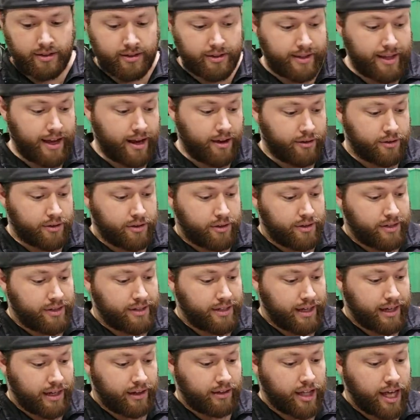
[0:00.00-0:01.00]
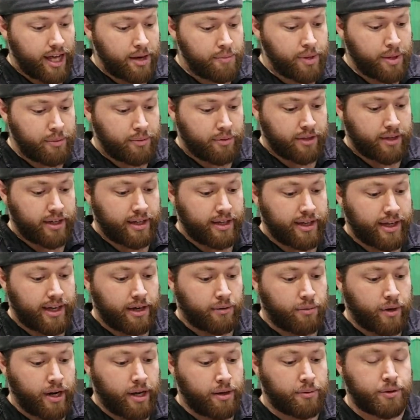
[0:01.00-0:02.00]
Now, a lot of people can get
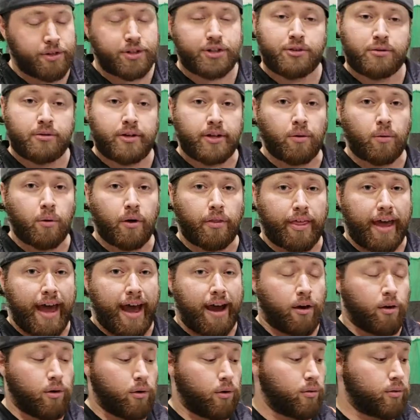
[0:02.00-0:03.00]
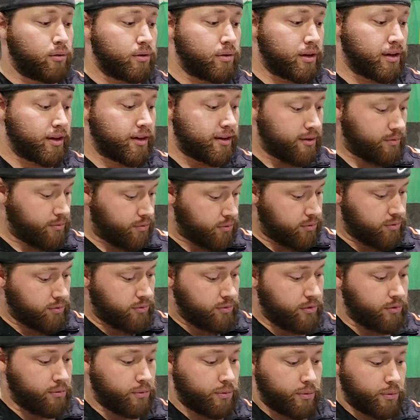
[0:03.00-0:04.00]
away with shooting without
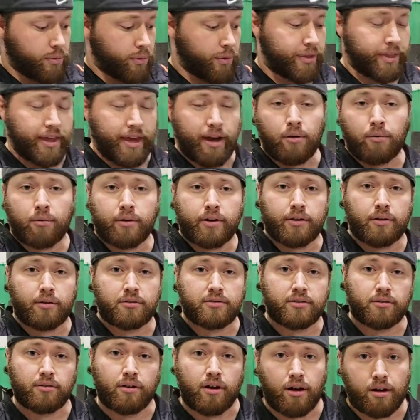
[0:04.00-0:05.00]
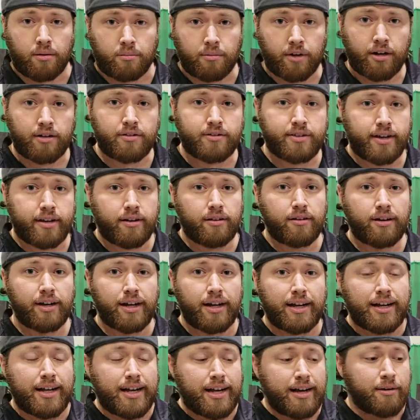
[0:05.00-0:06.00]
one of those little arm guards there.
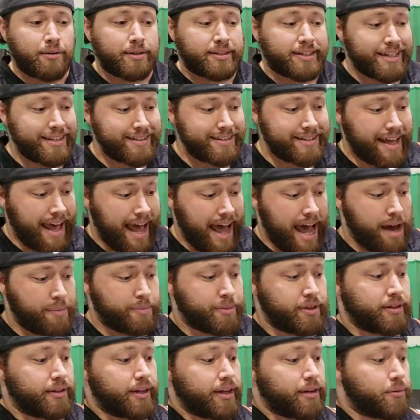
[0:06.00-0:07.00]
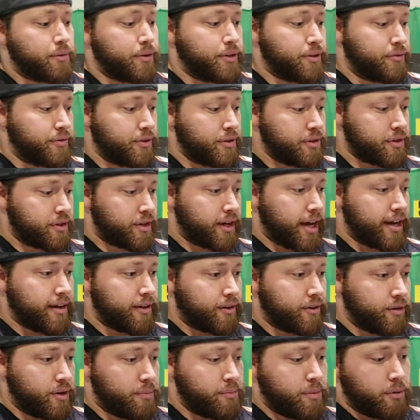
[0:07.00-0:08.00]
What tends to happen, like when you first kind
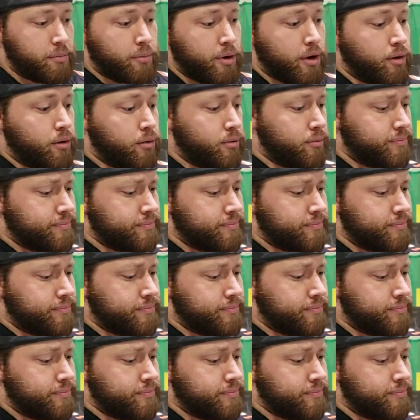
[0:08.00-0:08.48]
of grip your bow,